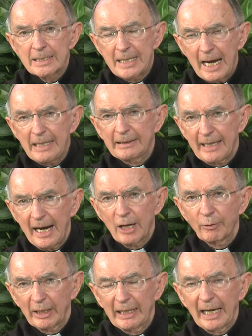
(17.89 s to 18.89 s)
Take
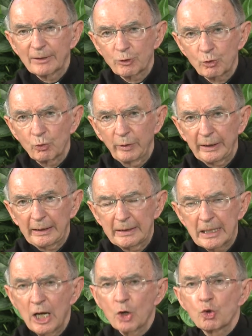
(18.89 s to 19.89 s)
care against
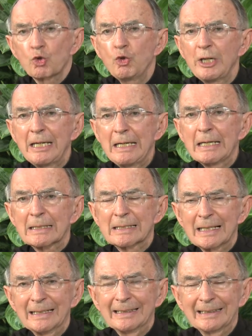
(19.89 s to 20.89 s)
greed. Greed
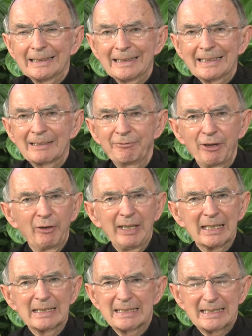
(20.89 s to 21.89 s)
is
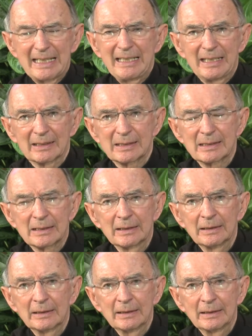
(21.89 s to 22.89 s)
very insidious.
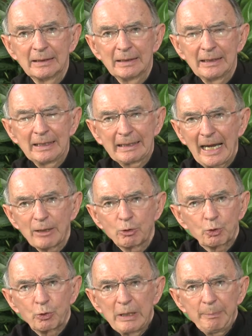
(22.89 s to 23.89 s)
It can
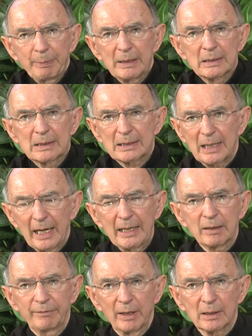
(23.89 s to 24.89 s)
creep
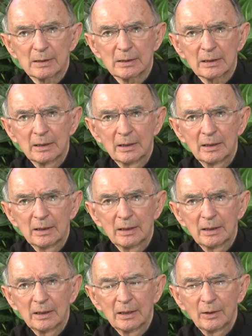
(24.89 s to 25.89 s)
inside of us.
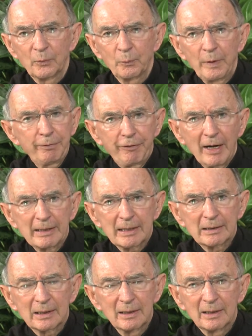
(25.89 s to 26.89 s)
We find
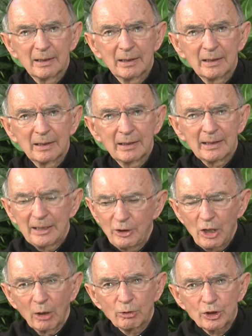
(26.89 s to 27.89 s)
it in
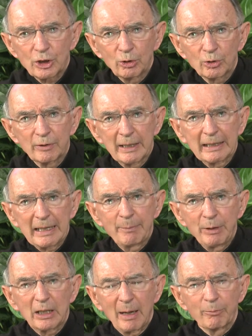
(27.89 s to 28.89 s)
young children, they can
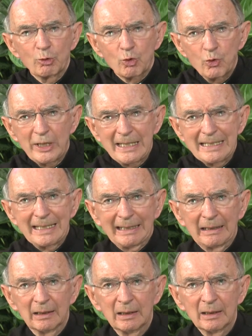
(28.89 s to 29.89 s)
become greedy.